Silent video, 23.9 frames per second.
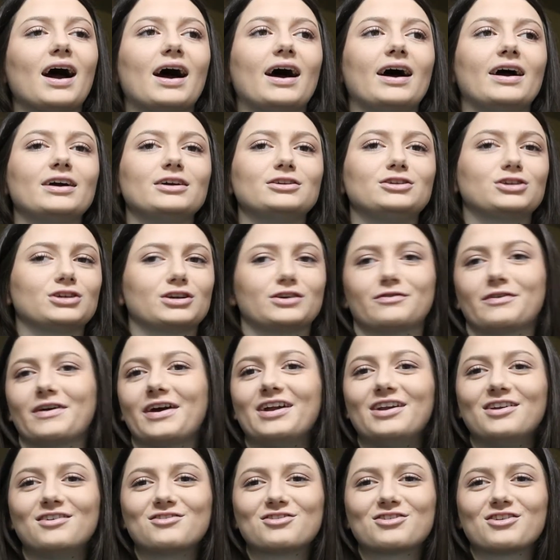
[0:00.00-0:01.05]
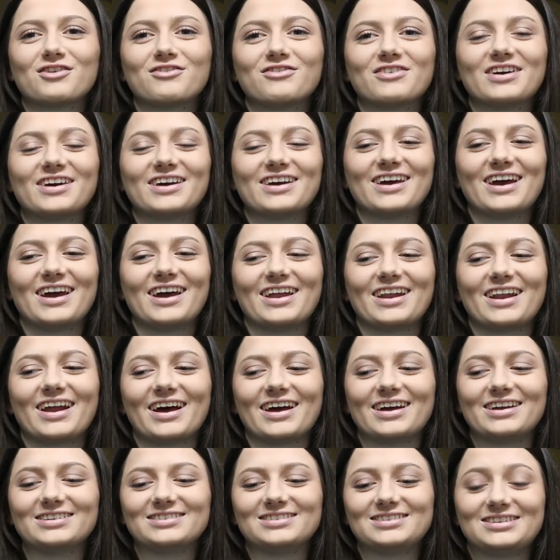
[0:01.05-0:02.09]
I took advantage of it, and
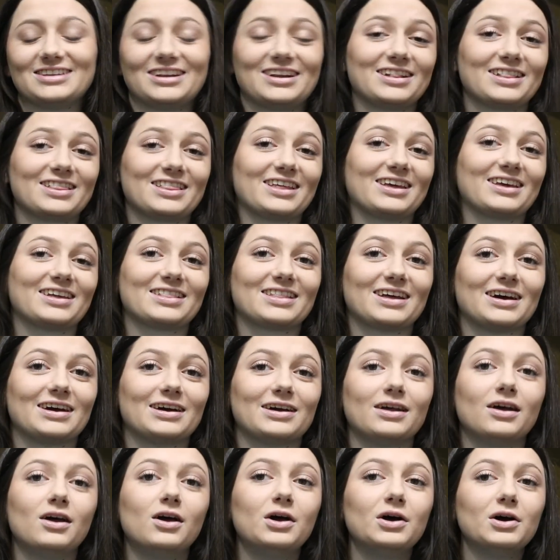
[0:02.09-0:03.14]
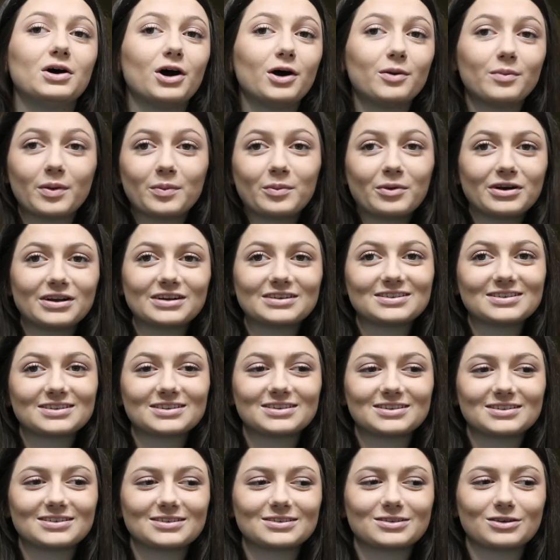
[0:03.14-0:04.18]
I didn't think that, oh, my morning
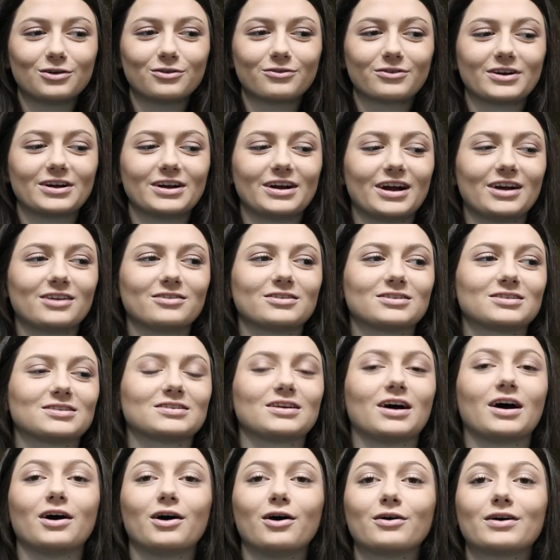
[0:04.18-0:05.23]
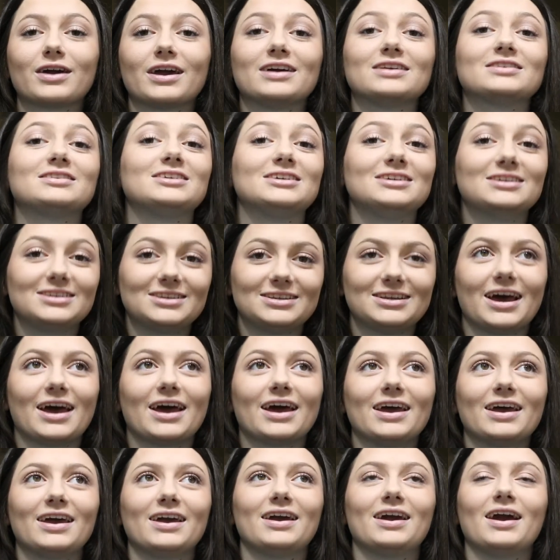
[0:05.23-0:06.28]
sickness is over. I just thought, okay,
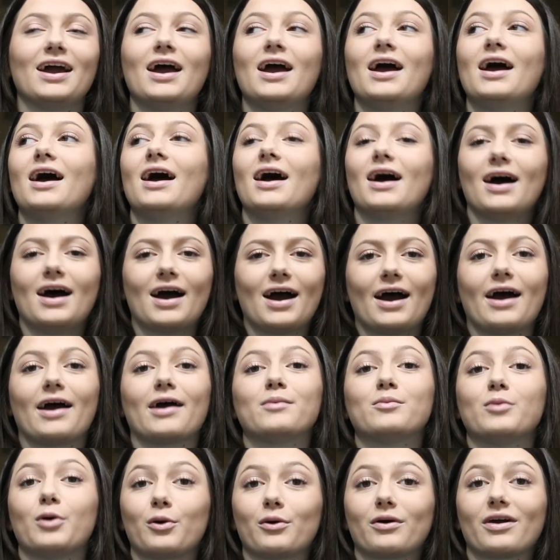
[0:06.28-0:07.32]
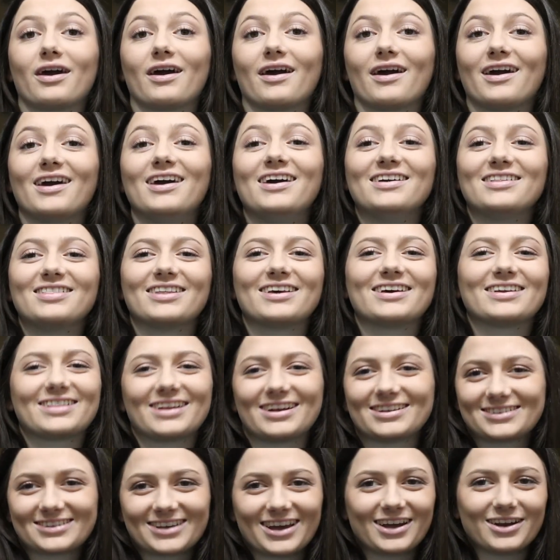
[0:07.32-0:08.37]
today I'm okay. Like,
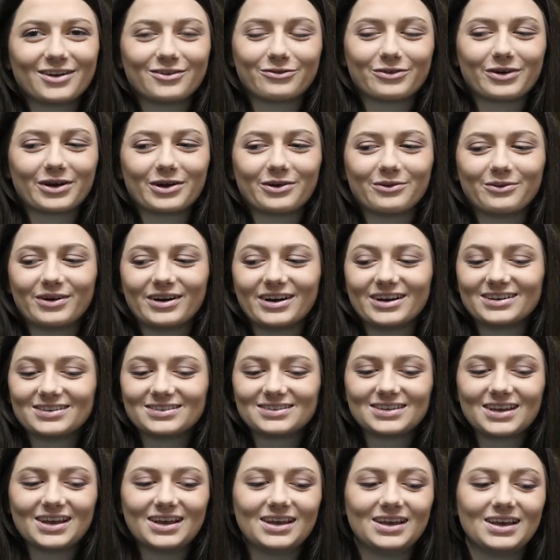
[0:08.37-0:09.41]
that's kind of where it was.